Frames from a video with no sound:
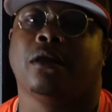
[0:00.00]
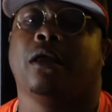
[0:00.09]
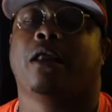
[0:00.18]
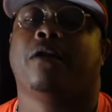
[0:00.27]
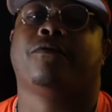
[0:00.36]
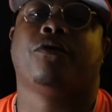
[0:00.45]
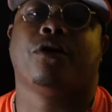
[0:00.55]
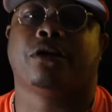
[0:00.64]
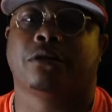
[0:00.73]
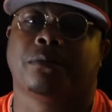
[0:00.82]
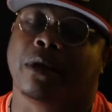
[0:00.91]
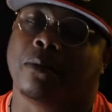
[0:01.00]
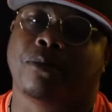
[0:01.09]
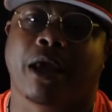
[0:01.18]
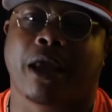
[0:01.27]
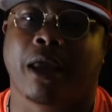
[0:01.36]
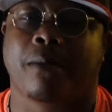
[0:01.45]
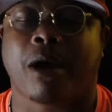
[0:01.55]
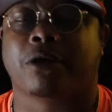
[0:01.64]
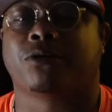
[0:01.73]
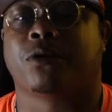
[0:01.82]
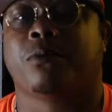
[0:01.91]
And of course, me playing,
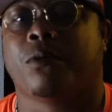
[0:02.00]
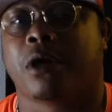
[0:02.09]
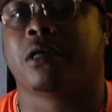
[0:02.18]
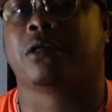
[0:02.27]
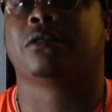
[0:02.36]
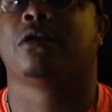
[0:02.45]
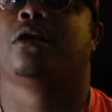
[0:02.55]
my dream was,